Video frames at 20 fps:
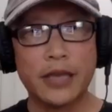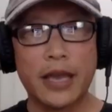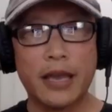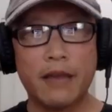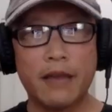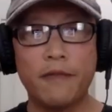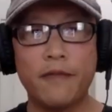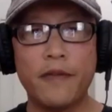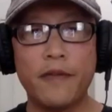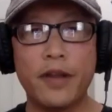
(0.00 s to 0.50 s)
I
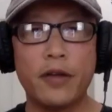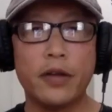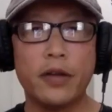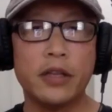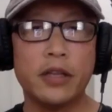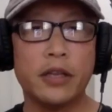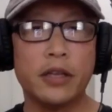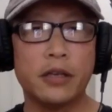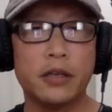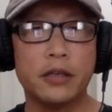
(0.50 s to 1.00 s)
had very
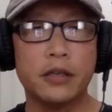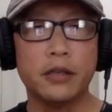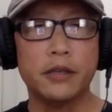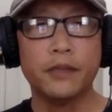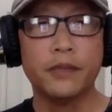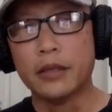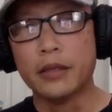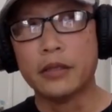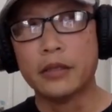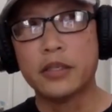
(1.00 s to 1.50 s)
little
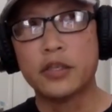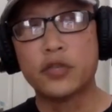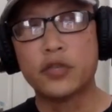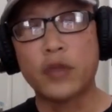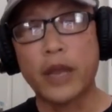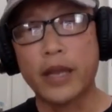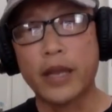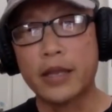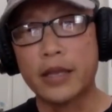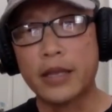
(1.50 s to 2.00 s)

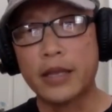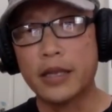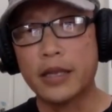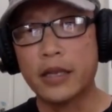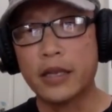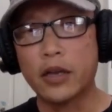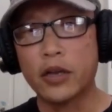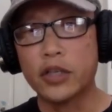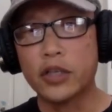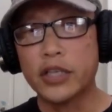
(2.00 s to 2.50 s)
strength in
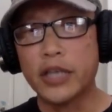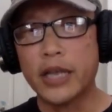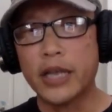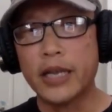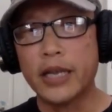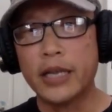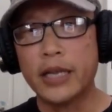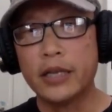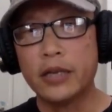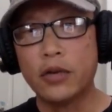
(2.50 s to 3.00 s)

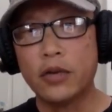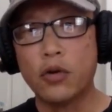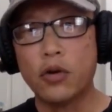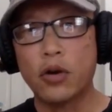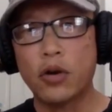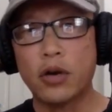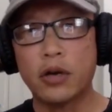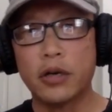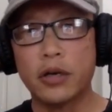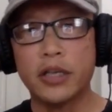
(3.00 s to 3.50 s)
negotiating
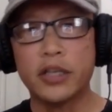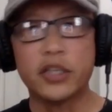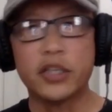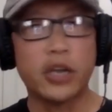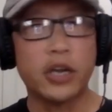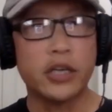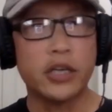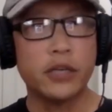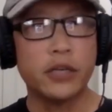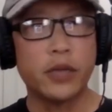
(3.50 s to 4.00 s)
or in
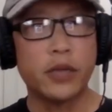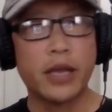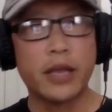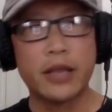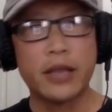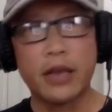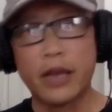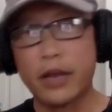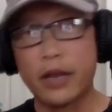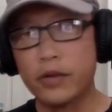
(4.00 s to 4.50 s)
charging what I
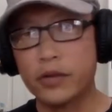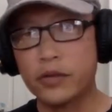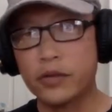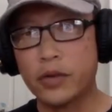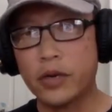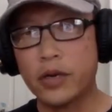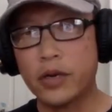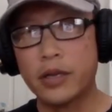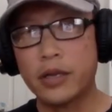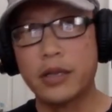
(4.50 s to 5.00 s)
thought I was
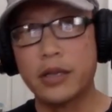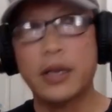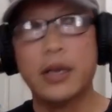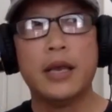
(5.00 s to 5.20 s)
worth.